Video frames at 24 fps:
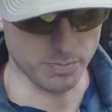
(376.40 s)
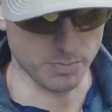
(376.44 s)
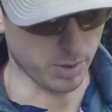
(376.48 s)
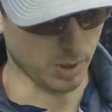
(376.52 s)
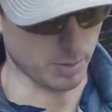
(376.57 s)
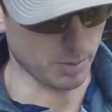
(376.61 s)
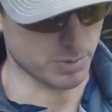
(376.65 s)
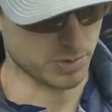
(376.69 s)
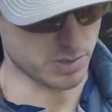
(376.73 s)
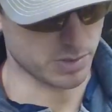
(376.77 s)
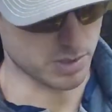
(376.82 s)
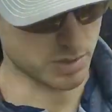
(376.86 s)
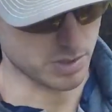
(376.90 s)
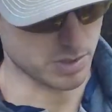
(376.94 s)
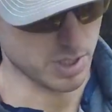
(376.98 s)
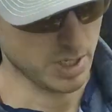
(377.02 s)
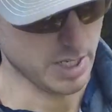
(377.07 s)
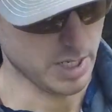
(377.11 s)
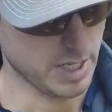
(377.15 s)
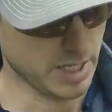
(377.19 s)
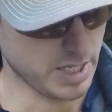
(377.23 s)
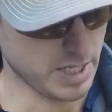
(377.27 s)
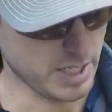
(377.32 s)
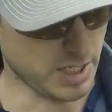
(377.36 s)
purposes.
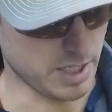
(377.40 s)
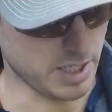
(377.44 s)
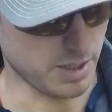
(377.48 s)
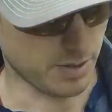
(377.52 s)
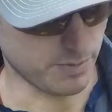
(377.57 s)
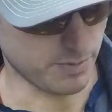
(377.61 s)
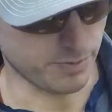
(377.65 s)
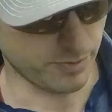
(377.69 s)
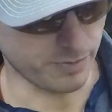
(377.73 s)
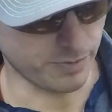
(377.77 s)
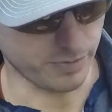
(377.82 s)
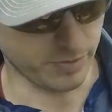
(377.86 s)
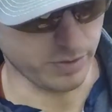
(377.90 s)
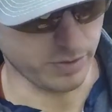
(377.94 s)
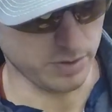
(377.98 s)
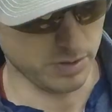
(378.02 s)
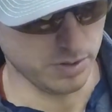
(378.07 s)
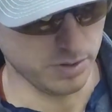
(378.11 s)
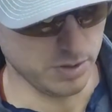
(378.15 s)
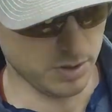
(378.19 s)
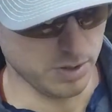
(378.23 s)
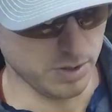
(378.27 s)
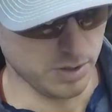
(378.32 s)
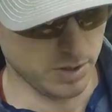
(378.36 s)
If
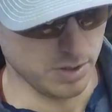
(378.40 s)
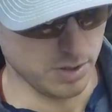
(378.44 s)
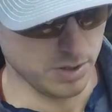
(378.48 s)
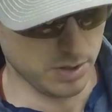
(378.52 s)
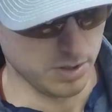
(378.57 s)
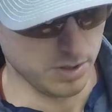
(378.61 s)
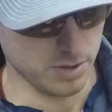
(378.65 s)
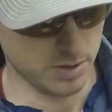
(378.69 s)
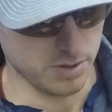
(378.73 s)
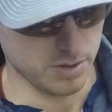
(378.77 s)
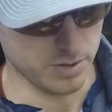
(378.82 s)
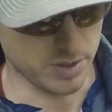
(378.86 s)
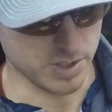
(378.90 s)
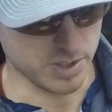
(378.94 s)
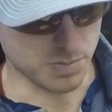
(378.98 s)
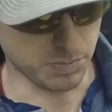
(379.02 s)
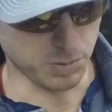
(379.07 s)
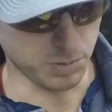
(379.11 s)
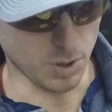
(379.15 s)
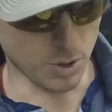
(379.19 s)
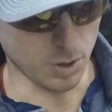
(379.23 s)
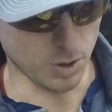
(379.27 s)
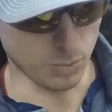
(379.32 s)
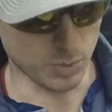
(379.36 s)
this
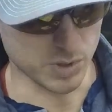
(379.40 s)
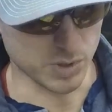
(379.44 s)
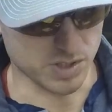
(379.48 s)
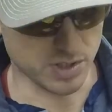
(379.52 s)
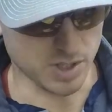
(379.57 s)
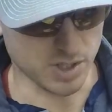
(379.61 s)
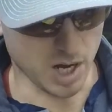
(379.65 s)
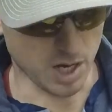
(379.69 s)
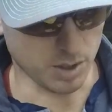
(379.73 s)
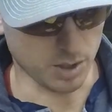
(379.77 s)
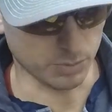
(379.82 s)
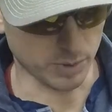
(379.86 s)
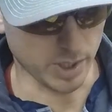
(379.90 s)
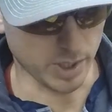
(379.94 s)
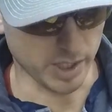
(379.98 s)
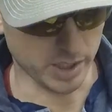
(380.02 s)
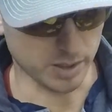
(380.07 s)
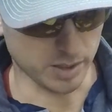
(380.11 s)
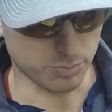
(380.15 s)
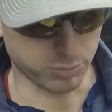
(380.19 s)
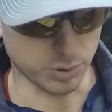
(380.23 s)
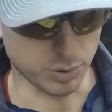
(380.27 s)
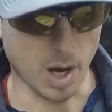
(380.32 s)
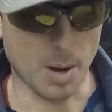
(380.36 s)
blower was not
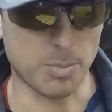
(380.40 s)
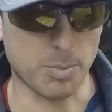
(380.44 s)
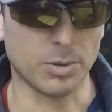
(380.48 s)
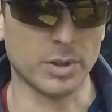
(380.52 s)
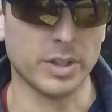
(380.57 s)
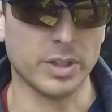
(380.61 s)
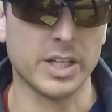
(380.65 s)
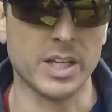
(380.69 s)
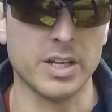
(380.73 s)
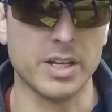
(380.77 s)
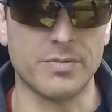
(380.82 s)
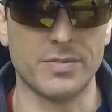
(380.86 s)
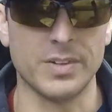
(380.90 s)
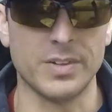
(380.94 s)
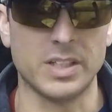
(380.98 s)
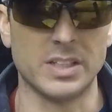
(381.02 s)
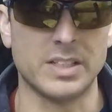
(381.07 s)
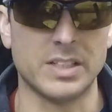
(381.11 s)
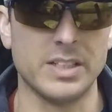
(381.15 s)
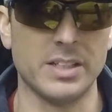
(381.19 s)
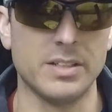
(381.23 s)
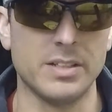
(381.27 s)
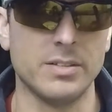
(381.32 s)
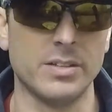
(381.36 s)
running properly, if
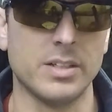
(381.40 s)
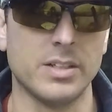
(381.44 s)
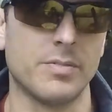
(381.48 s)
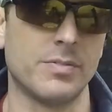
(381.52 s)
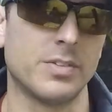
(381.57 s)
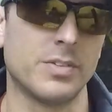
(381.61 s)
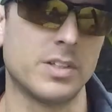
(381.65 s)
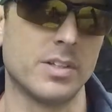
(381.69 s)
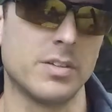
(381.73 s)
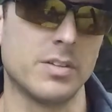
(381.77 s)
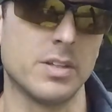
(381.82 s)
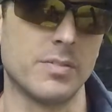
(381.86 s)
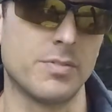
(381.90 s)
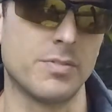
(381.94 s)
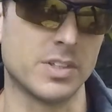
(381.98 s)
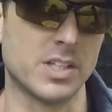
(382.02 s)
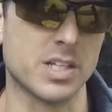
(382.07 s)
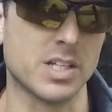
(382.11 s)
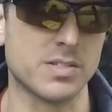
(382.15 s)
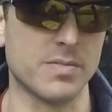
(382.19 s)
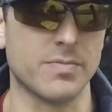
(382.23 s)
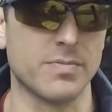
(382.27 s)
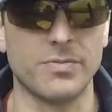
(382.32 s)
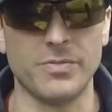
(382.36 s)
it
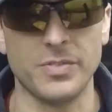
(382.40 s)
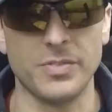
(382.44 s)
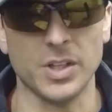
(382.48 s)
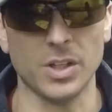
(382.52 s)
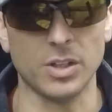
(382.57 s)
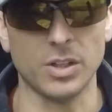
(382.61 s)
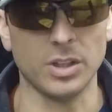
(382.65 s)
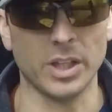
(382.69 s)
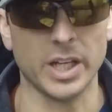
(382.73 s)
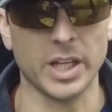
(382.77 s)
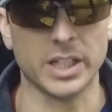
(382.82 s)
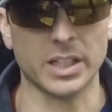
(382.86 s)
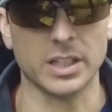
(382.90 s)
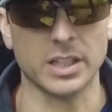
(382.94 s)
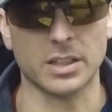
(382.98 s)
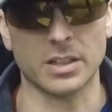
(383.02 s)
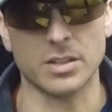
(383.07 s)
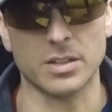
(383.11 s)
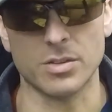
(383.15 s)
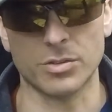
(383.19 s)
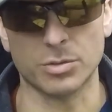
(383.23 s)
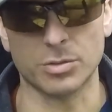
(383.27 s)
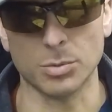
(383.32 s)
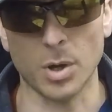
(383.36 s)
doesn't feel like it
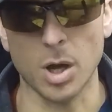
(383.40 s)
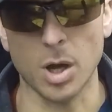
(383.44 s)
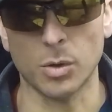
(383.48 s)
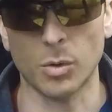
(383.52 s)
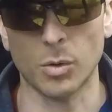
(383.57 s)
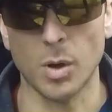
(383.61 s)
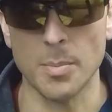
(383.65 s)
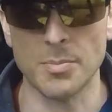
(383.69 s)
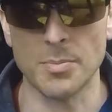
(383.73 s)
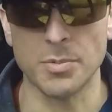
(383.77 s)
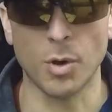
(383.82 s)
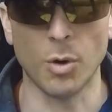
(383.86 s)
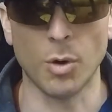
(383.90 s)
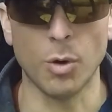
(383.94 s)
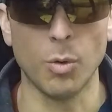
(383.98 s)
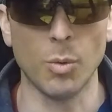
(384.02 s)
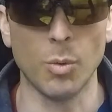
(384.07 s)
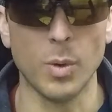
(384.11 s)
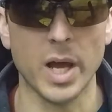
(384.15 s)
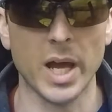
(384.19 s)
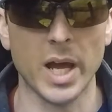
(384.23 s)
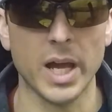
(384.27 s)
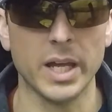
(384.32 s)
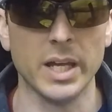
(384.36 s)
can throttle up the whole
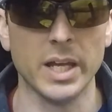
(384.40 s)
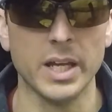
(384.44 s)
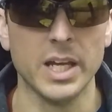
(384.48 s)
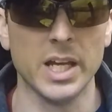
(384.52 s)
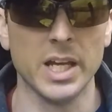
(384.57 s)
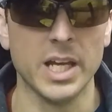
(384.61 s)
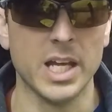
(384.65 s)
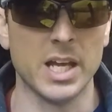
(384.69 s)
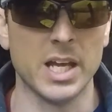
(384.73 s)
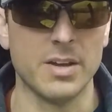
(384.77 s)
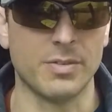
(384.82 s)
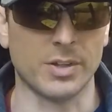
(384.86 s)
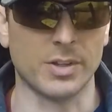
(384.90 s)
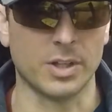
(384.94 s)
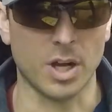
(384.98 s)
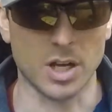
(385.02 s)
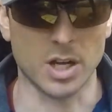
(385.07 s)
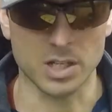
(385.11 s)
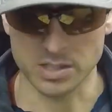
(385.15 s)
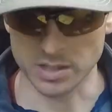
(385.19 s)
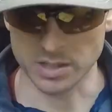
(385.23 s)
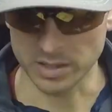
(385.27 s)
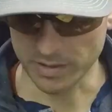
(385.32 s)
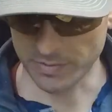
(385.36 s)
way, if it
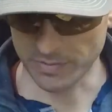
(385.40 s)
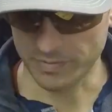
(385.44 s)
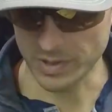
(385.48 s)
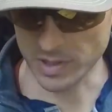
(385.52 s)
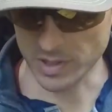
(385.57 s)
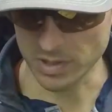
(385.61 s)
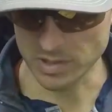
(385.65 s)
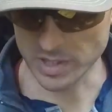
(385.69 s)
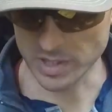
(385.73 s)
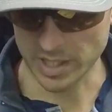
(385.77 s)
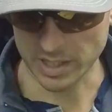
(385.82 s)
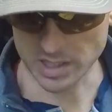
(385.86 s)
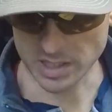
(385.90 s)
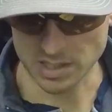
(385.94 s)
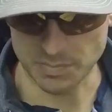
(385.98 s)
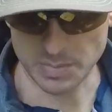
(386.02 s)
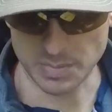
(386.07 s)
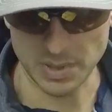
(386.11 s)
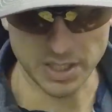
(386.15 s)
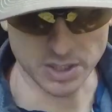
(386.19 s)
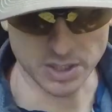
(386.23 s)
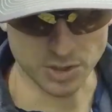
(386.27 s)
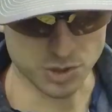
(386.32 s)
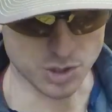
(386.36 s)
constantly feels like it's
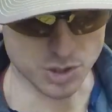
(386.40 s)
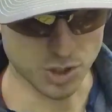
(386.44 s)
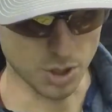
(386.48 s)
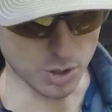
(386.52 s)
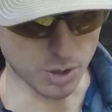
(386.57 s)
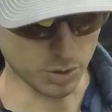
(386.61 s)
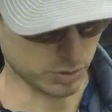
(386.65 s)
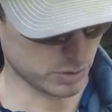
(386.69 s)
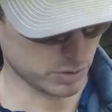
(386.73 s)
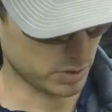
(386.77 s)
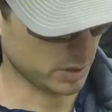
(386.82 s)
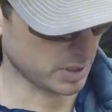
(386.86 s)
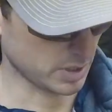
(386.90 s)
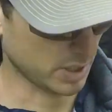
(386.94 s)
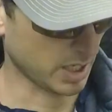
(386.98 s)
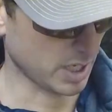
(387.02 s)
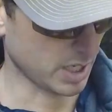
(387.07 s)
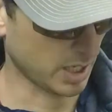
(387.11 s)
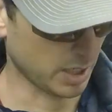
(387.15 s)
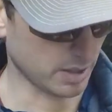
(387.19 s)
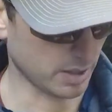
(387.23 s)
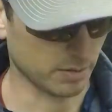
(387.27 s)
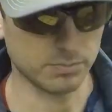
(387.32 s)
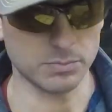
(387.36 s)
being choked,
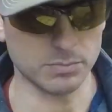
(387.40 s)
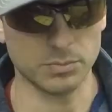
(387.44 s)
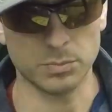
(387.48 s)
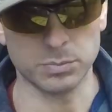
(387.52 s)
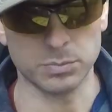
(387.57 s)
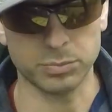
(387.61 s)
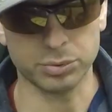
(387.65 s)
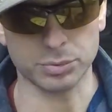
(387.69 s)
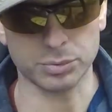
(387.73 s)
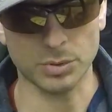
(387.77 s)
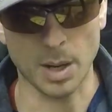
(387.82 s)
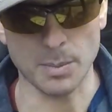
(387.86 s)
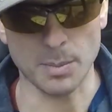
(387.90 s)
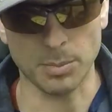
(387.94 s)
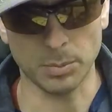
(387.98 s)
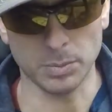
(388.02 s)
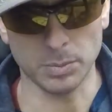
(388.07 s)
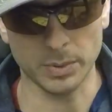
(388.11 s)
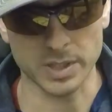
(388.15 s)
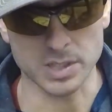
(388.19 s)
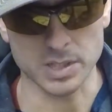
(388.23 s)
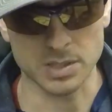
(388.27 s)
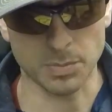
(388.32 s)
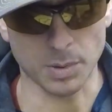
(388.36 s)

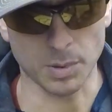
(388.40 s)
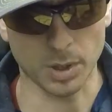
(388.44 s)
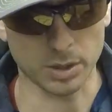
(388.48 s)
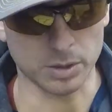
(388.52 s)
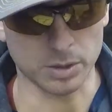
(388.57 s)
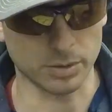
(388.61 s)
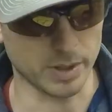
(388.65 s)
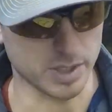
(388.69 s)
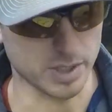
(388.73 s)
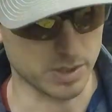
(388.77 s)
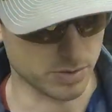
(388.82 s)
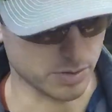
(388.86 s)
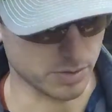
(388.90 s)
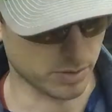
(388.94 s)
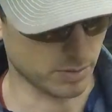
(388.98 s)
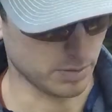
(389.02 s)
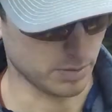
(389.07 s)
probably a spark arrestor.